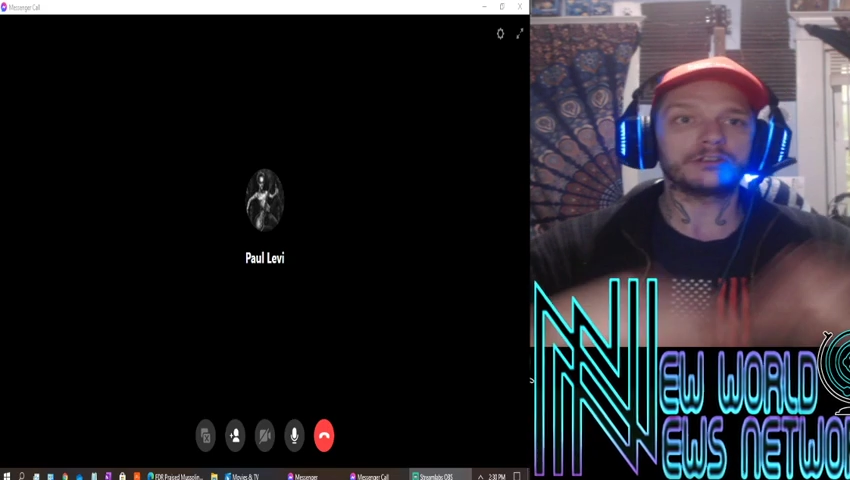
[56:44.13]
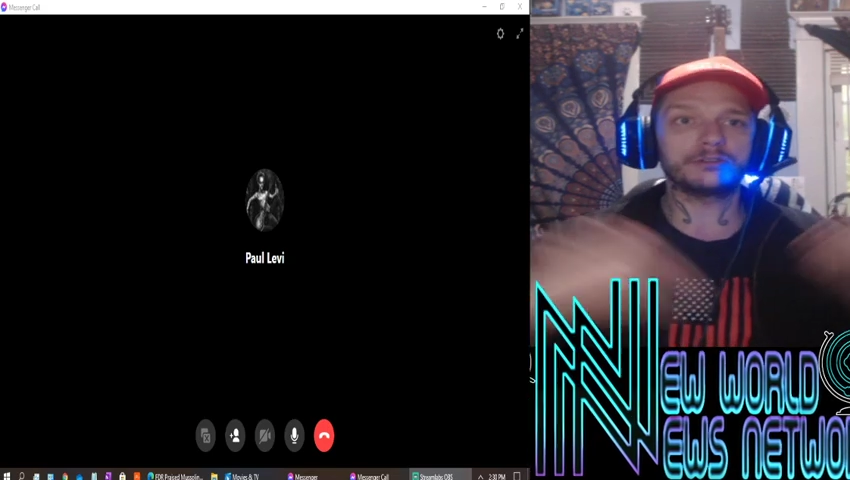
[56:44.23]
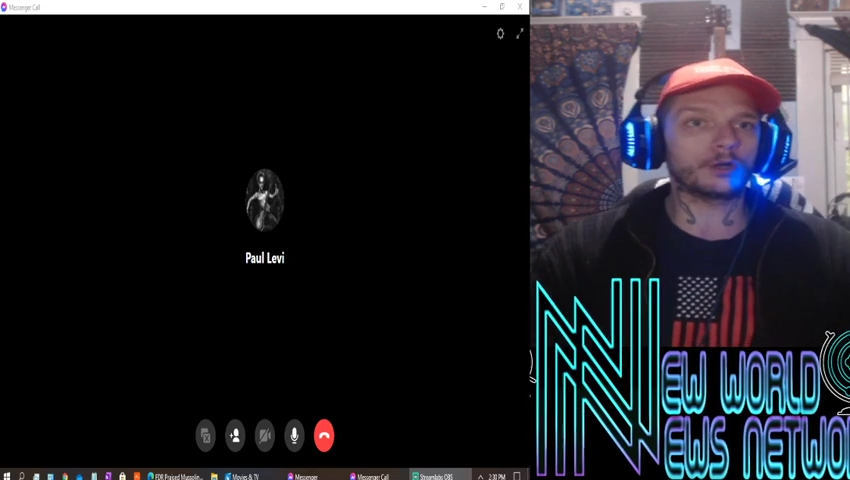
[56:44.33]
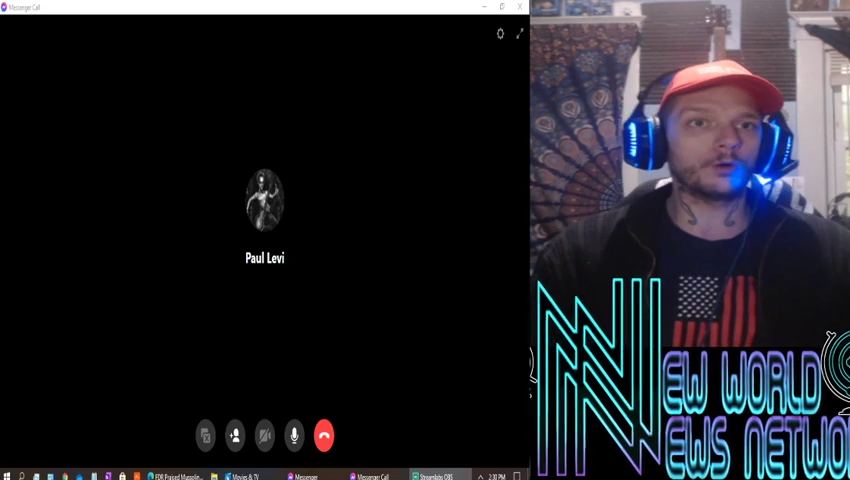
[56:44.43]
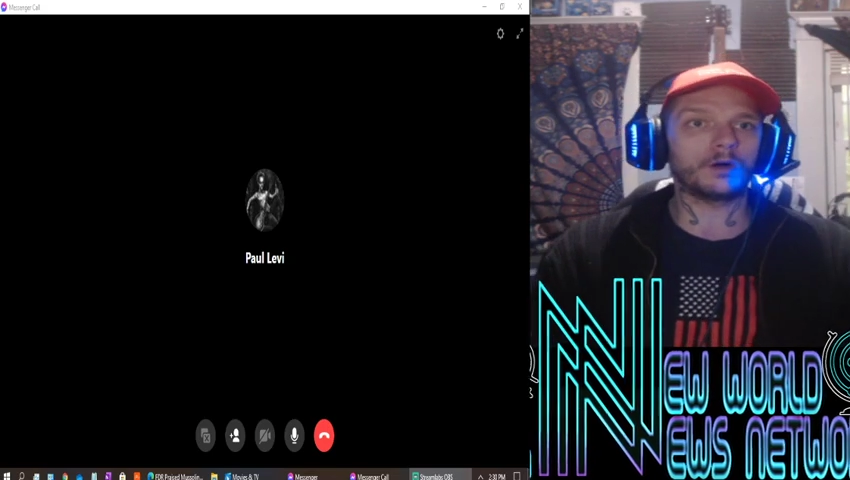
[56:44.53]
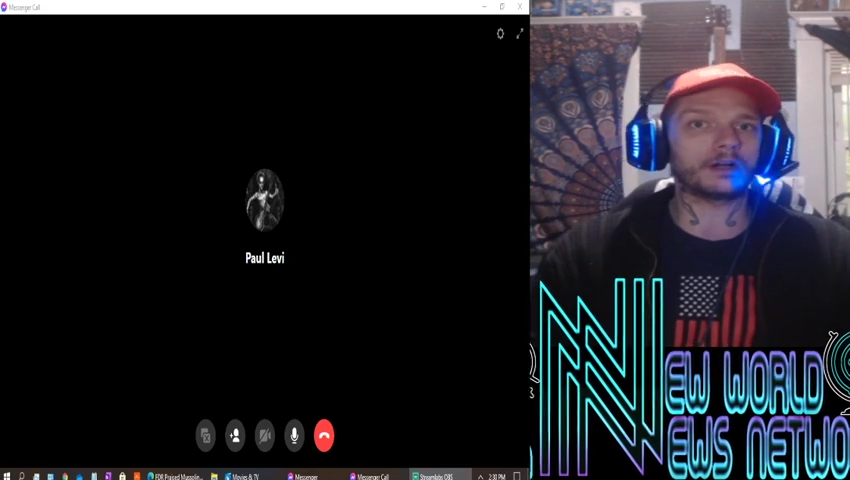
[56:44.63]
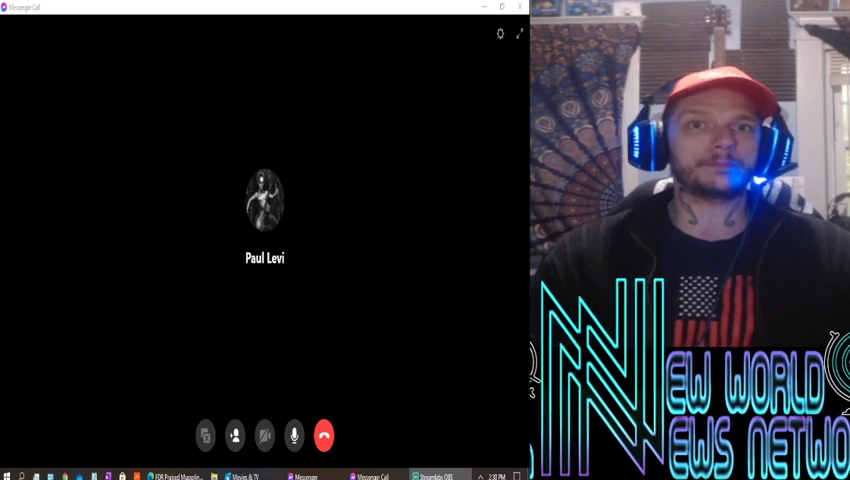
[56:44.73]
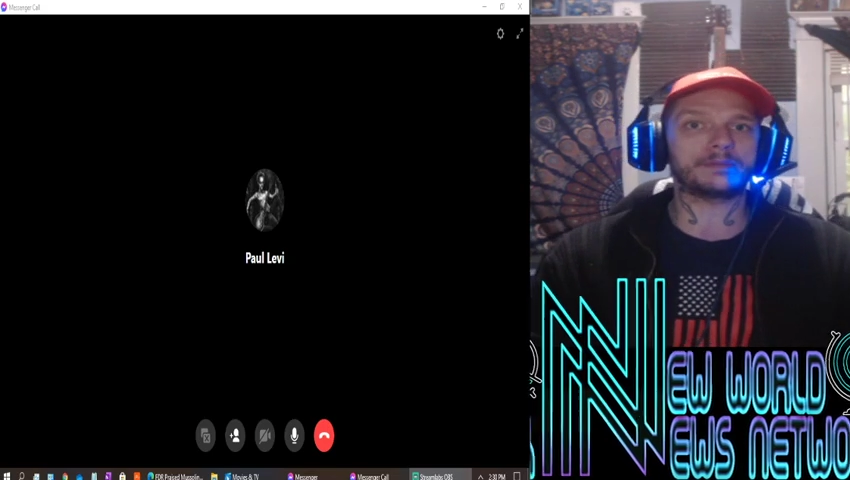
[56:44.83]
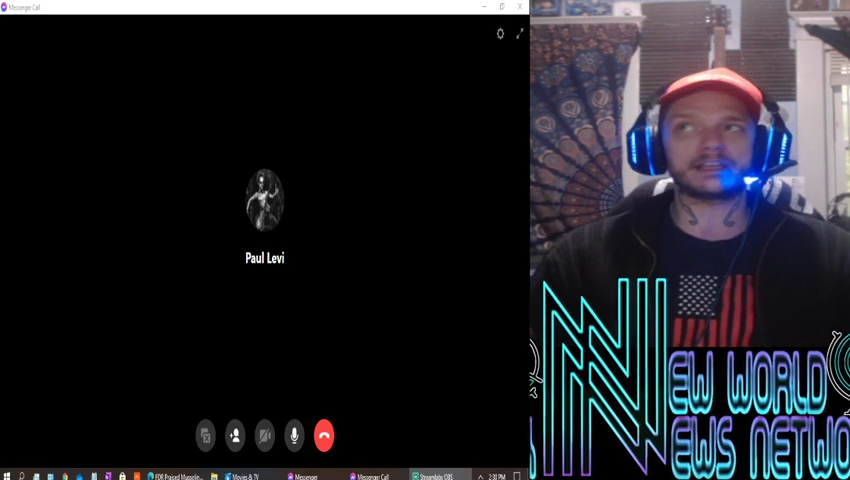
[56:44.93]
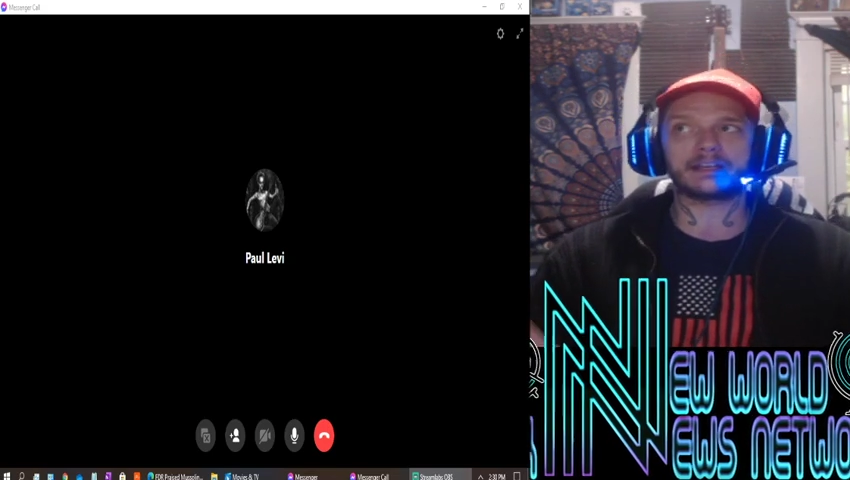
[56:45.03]
You don't want
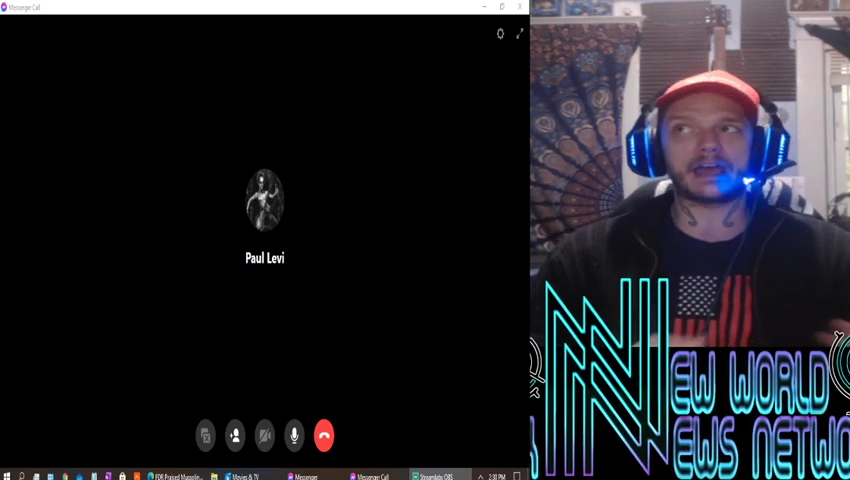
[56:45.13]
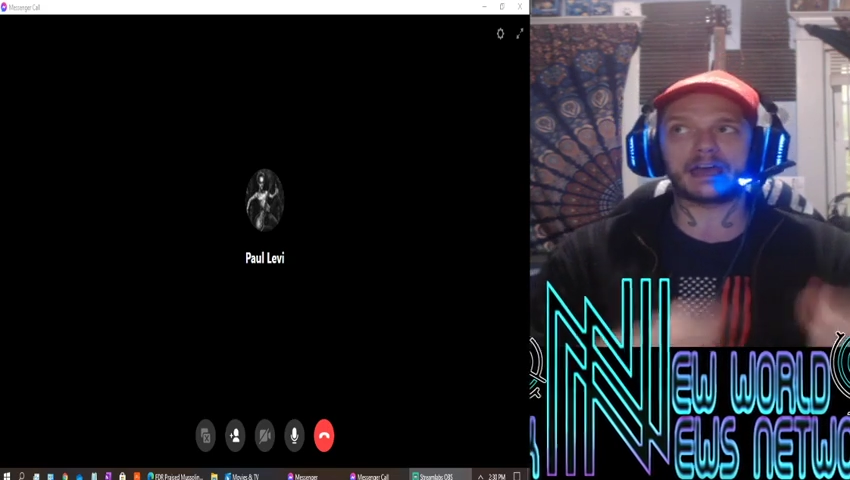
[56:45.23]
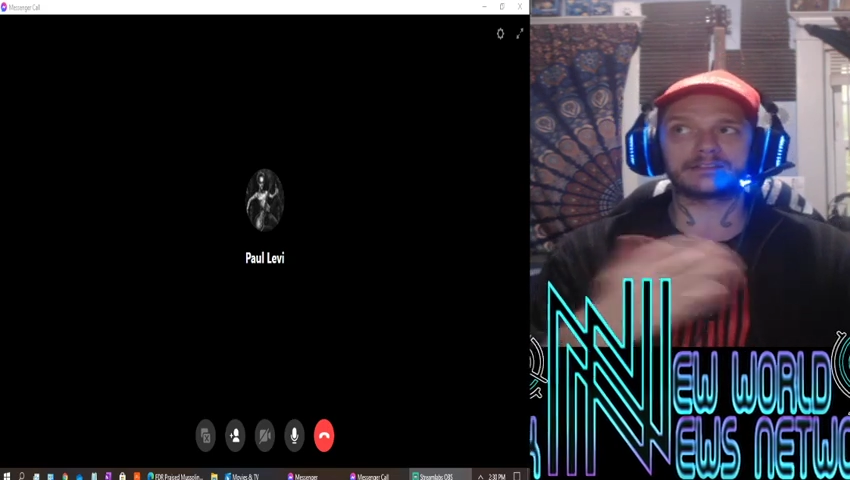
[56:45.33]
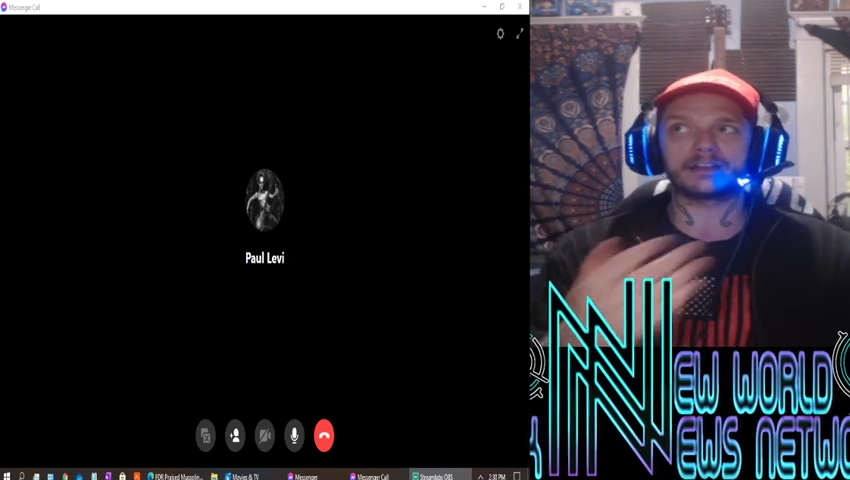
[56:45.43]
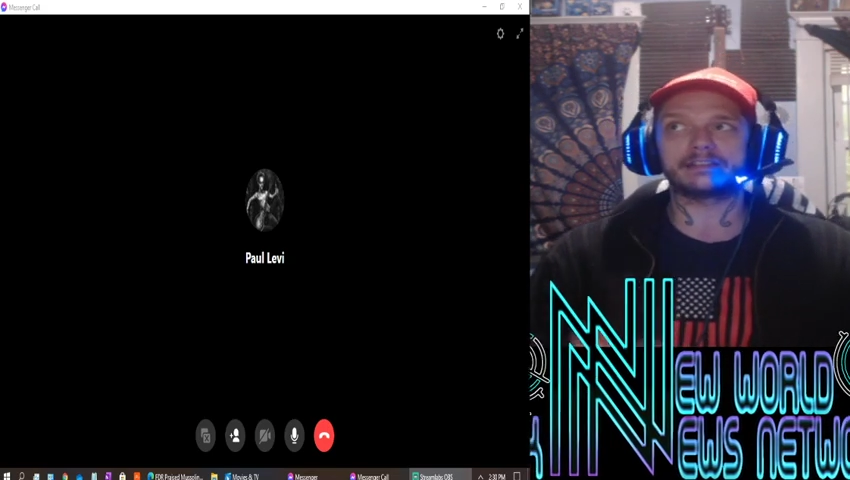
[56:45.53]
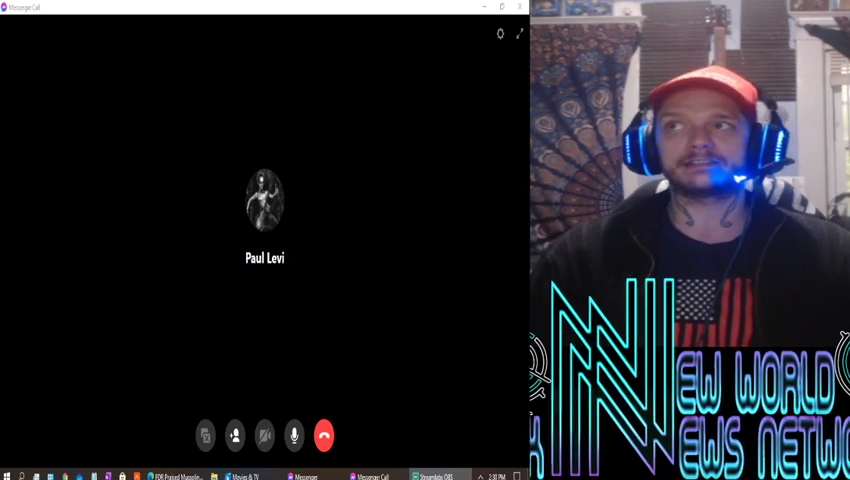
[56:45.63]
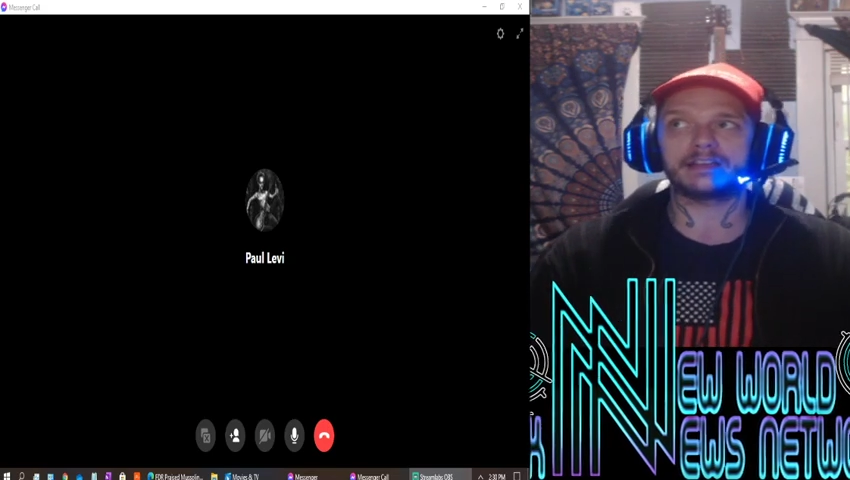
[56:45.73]
it being a headline